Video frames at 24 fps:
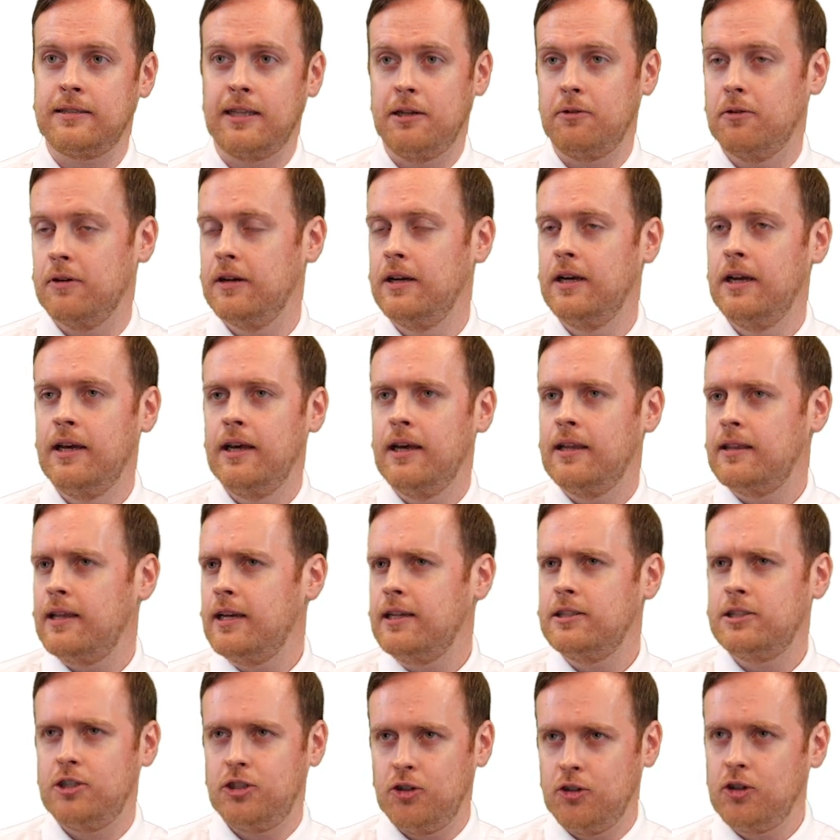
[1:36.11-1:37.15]
They were
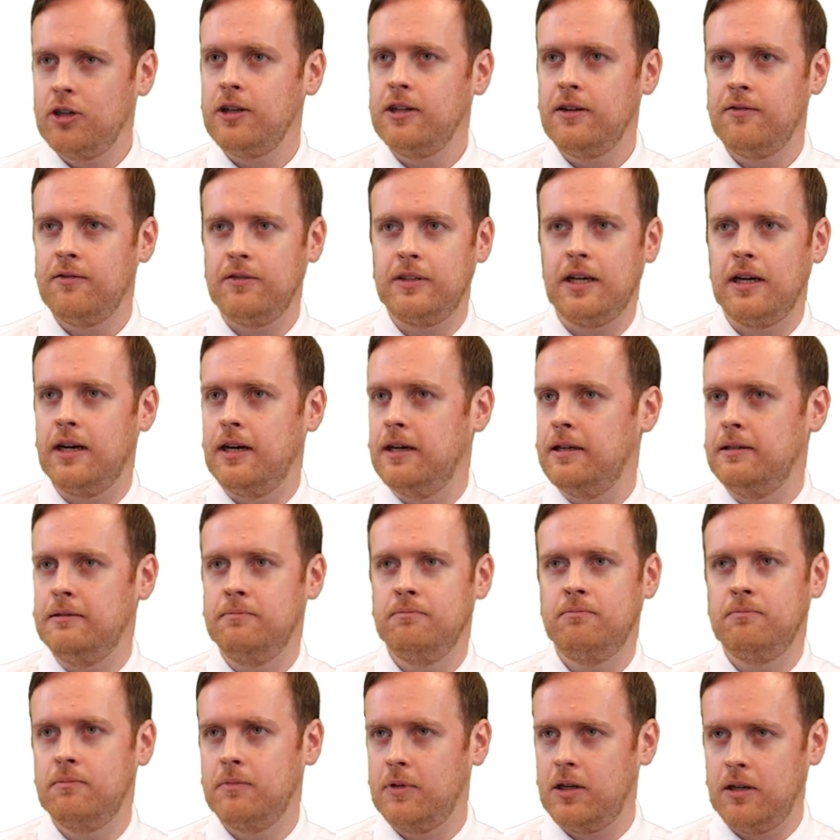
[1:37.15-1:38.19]
things that you could have
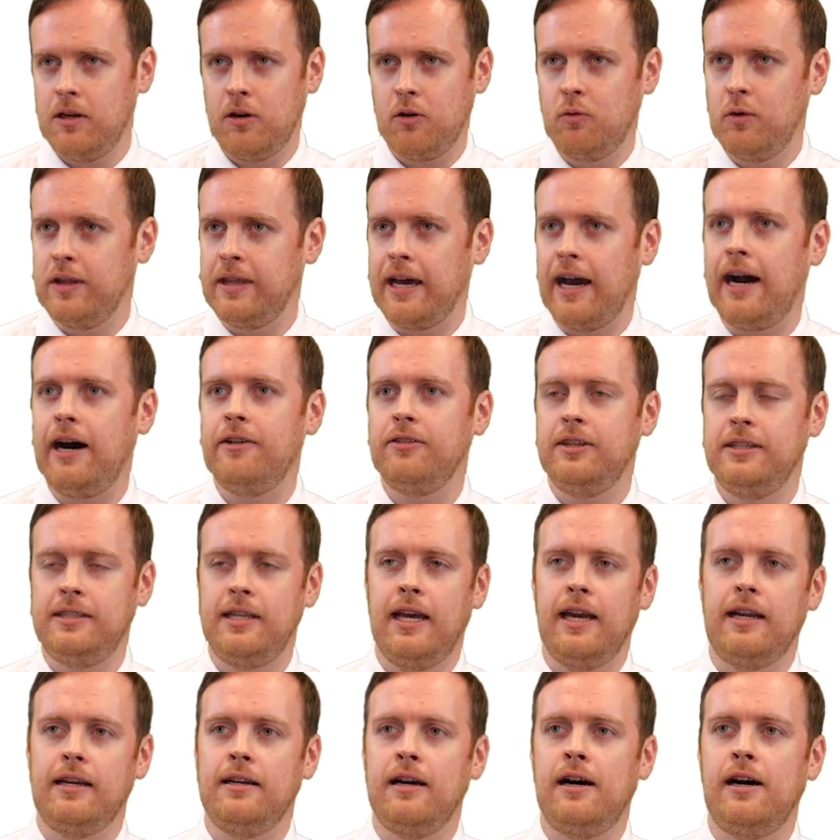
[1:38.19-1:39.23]
done, without the
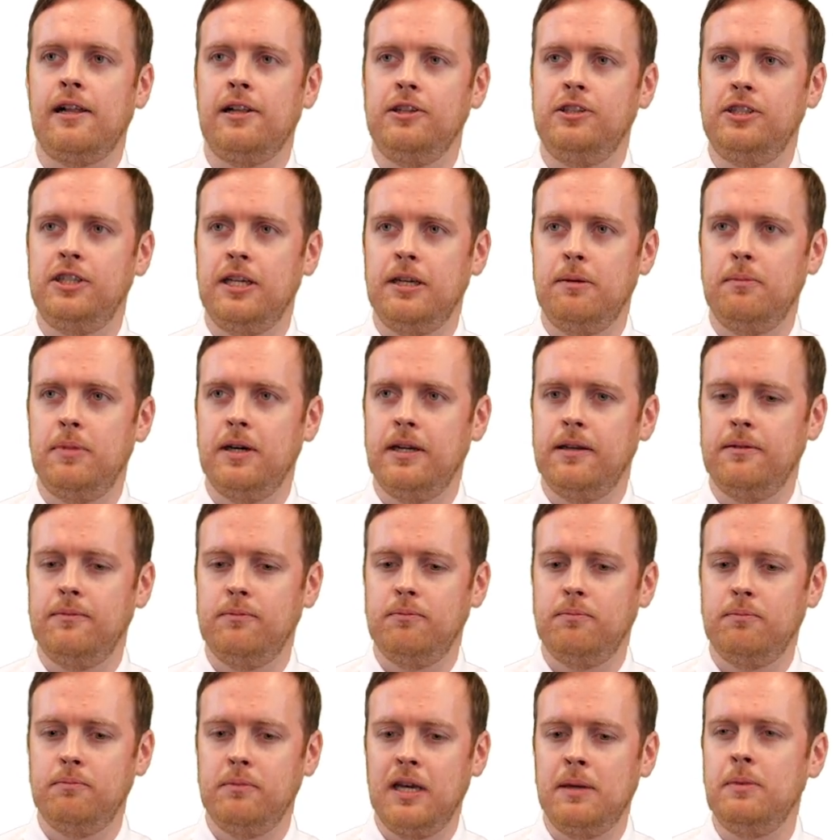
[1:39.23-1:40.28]
technology, but
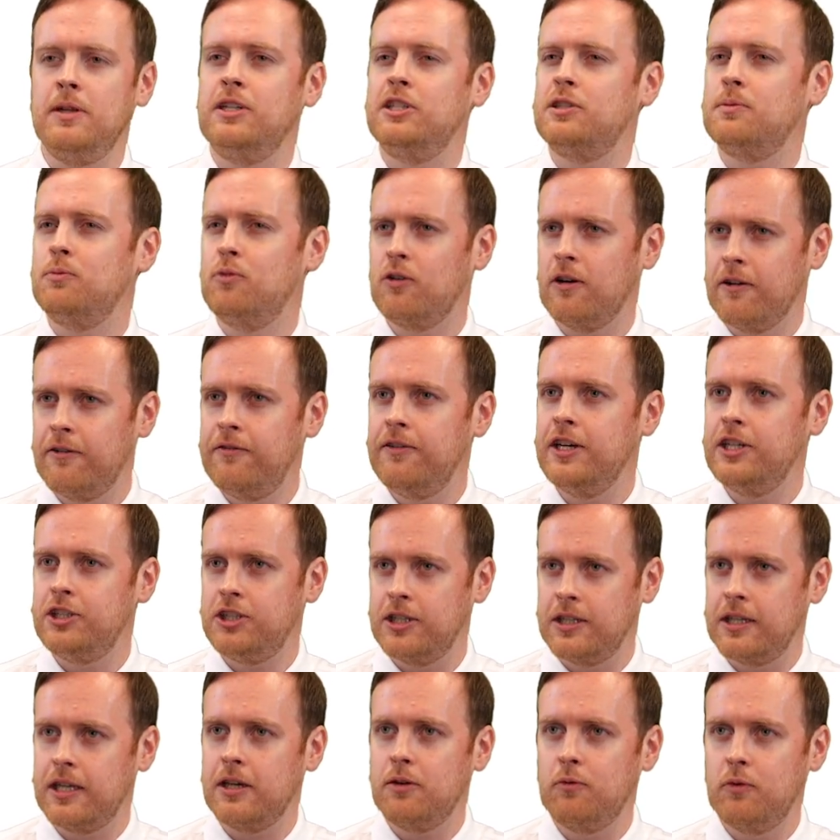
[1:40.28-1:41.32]
maybe just more
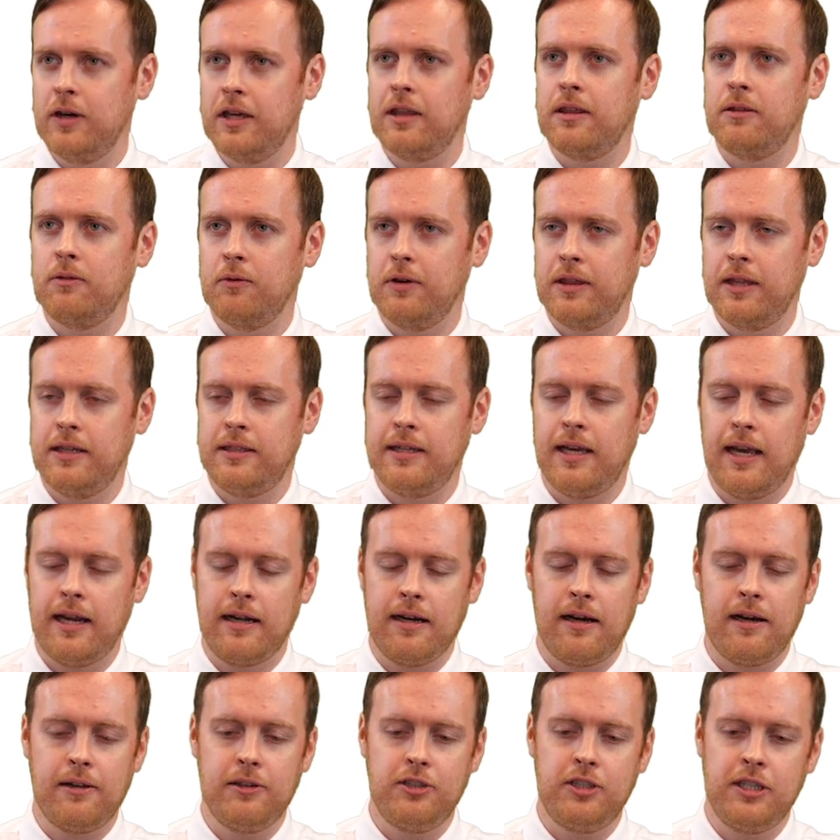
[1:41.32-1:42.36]
efficiently with the
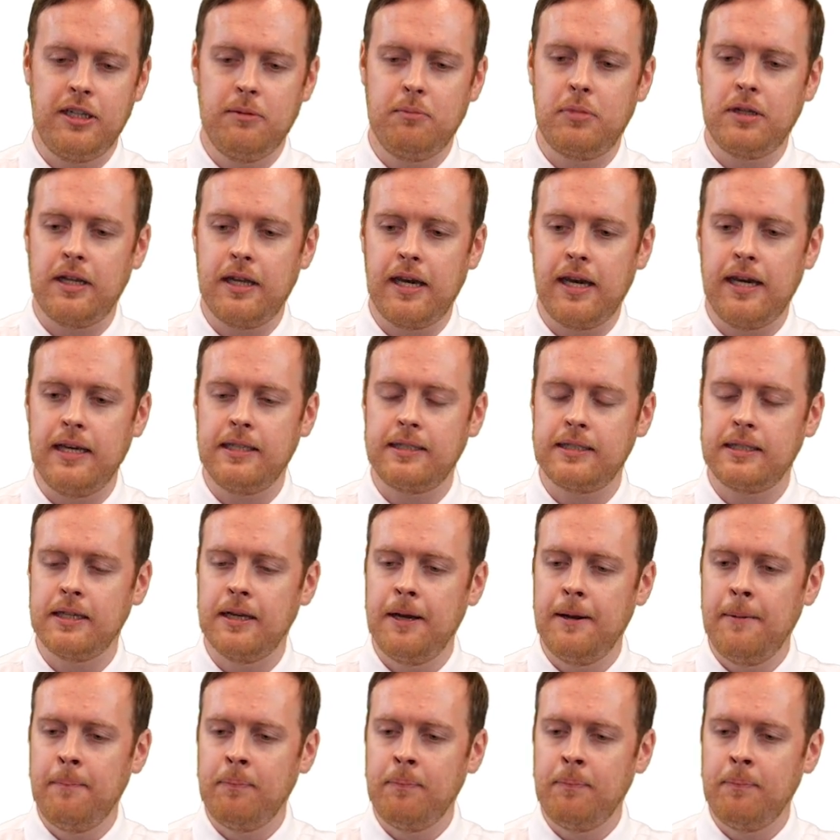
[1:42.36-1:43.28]
technology in place.